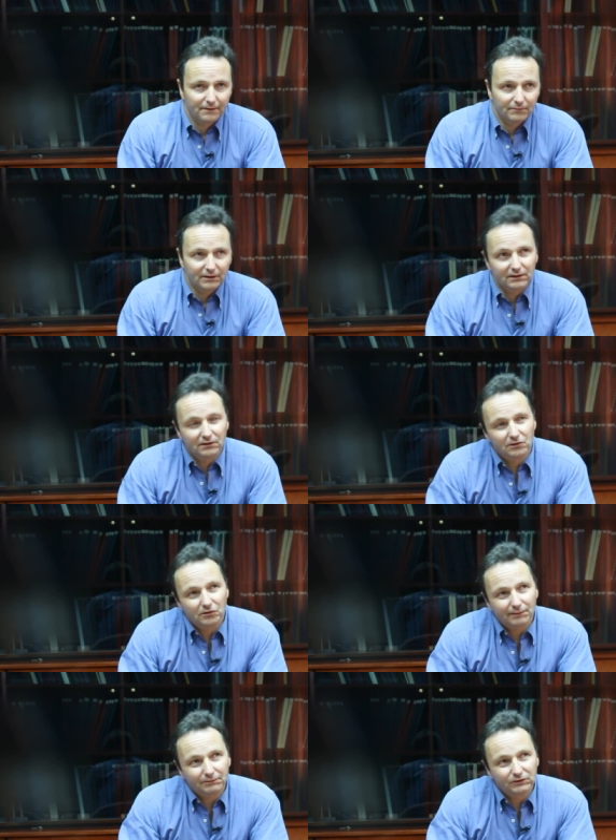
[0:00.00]
But
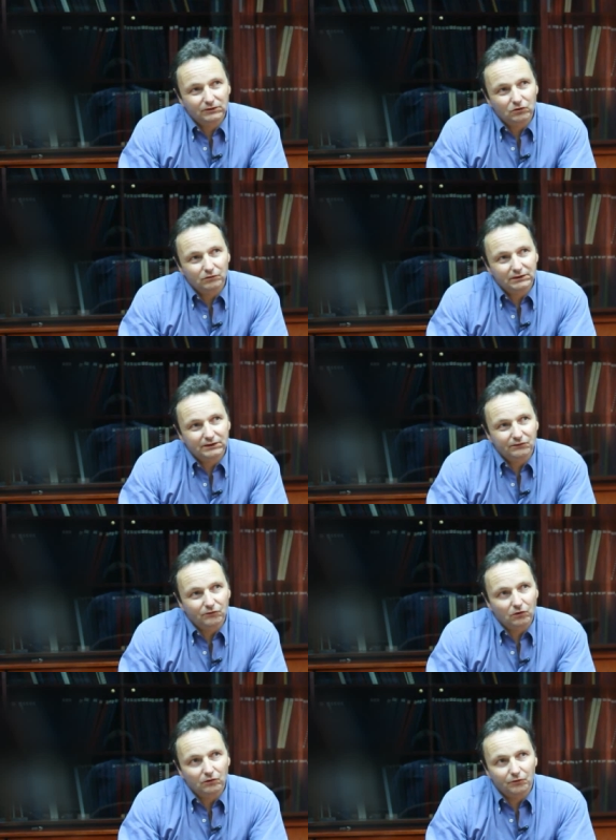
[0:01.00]
interruption is always the
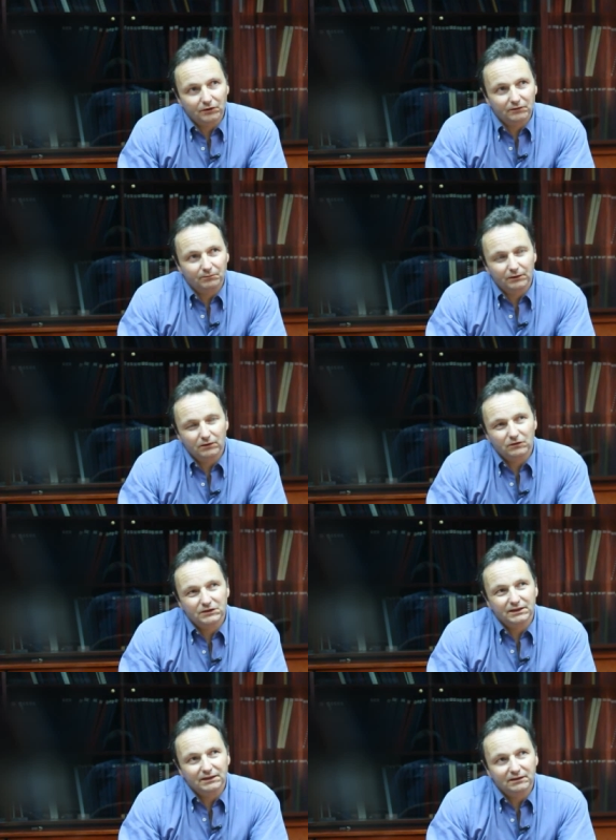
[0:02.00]
wrong word,
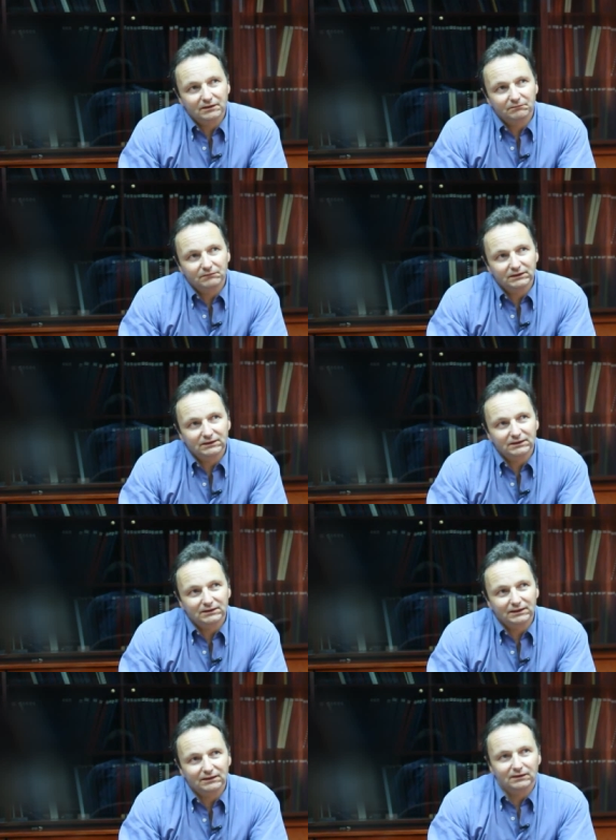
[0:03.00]
because inter means
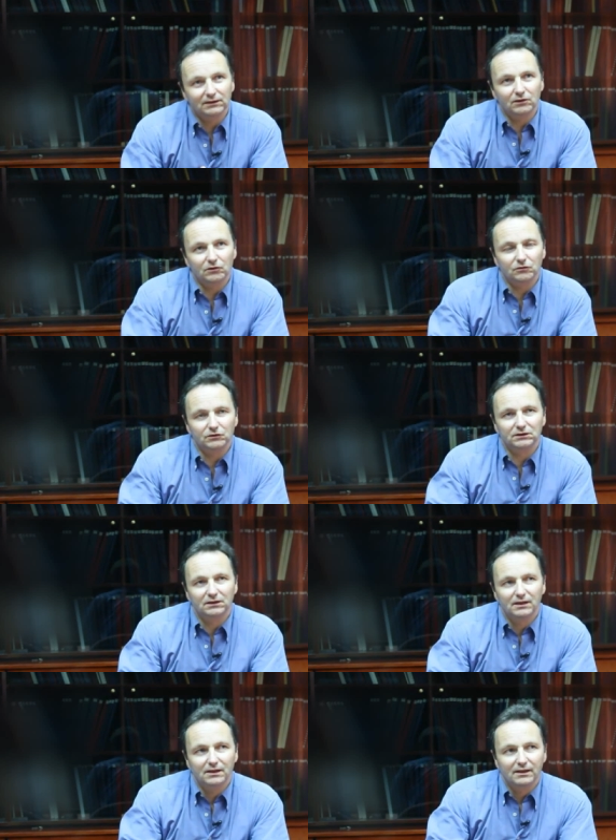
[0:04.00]
that it
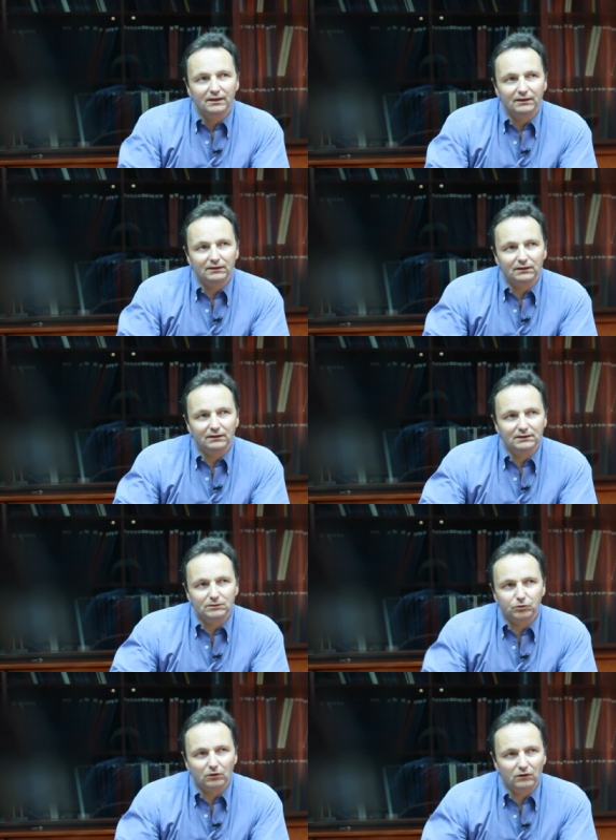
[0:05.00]

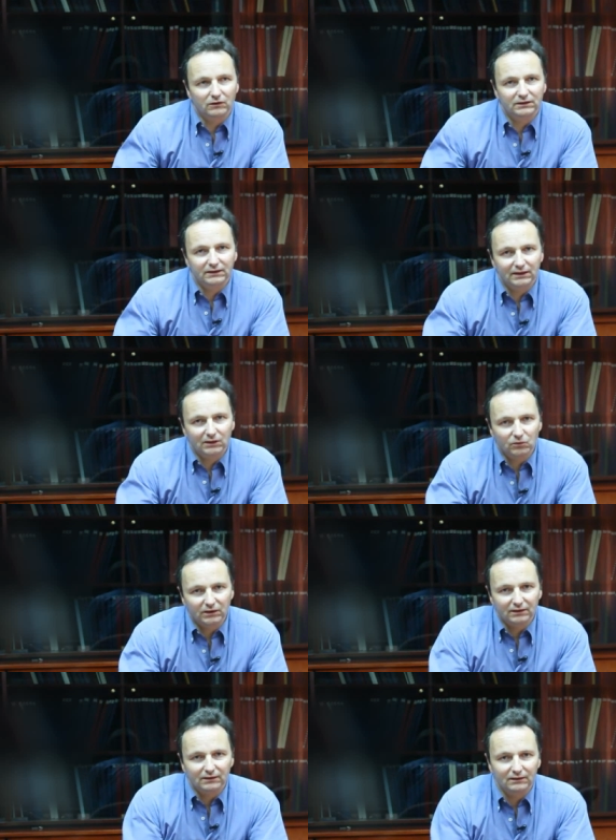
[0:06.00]
is prolonged in any way.